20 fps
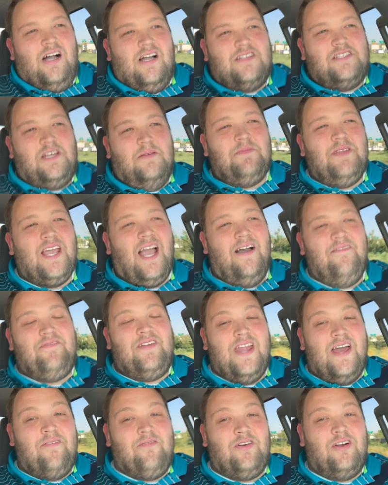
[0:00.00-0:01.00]
Something I've
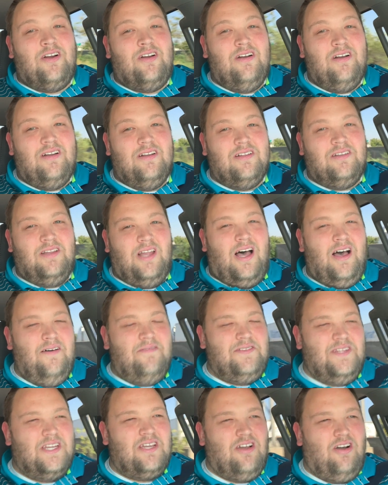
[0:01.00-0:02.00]
never
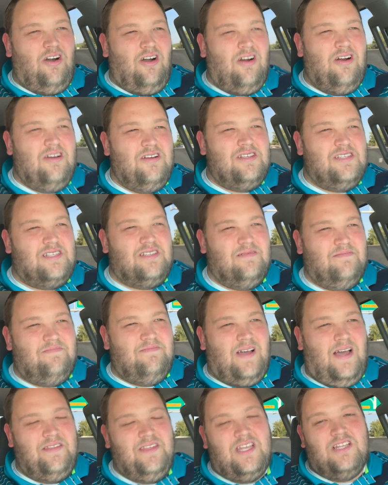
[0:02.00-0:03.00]
loved in cars,
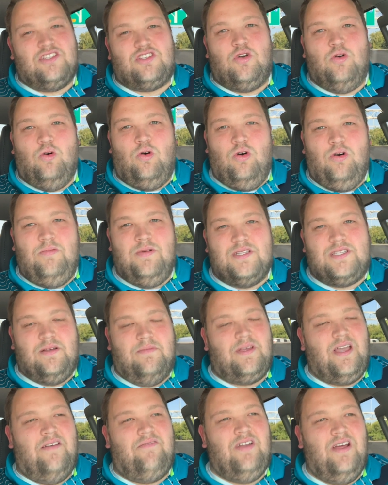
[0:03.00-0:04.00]
I think it's cool, but
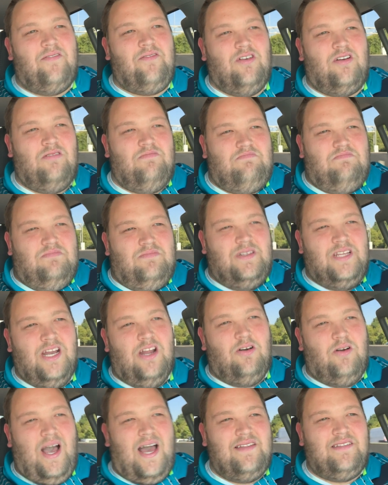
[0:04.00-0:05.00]
something I've never,
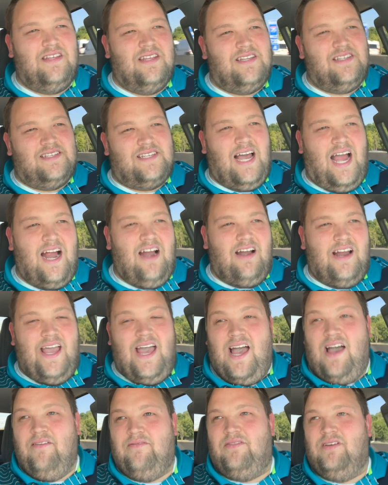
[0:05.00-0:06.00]
had the desire to
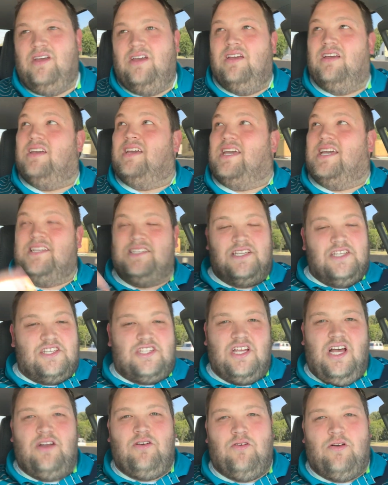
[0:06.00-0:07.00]
have, is a
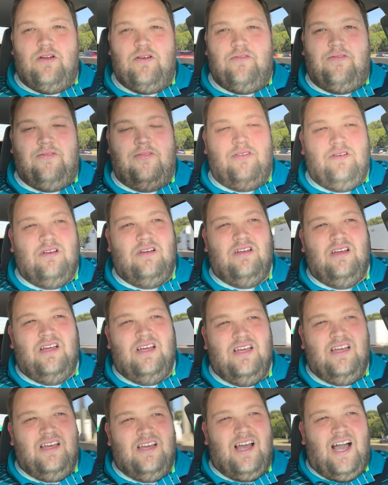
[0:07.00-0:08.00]
sunroof.
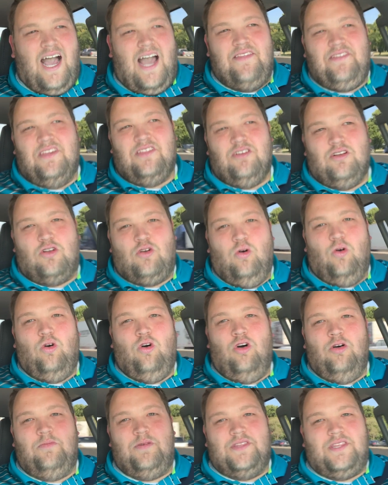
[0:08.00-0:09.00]
I think they're
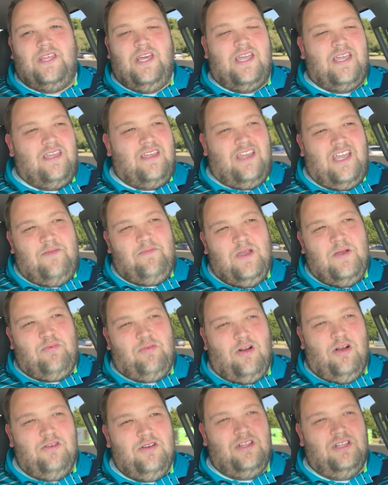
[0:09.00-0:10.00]
cool, but they can be
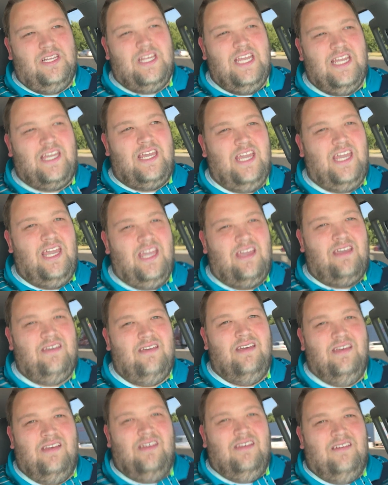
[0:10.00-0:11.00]
prone to leaking.
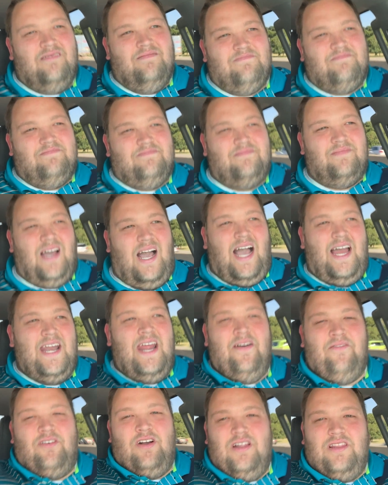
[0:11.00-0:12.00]
I
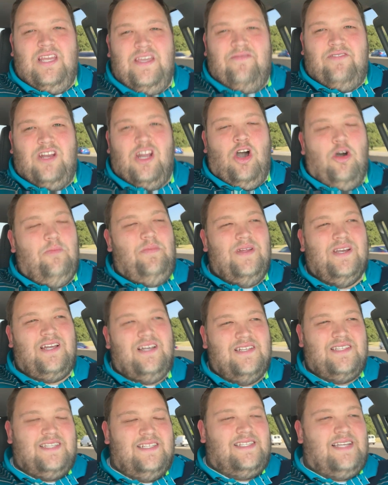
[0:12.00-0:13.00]
never leave it open
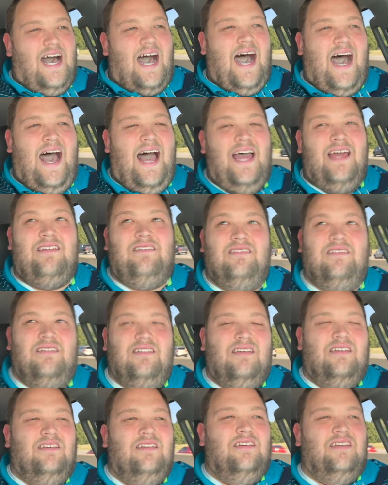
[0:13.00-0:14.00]
because it's hot,
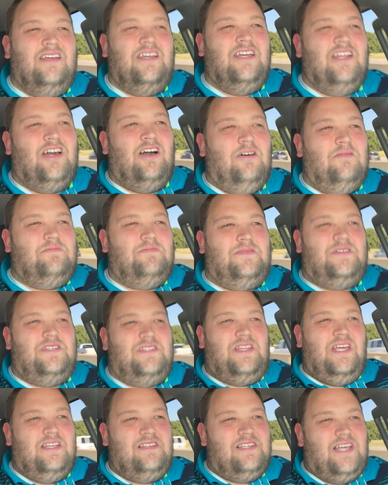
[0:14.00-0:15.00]

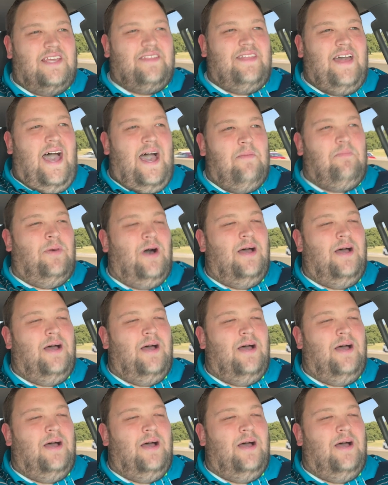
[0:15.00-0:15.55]
just things like that.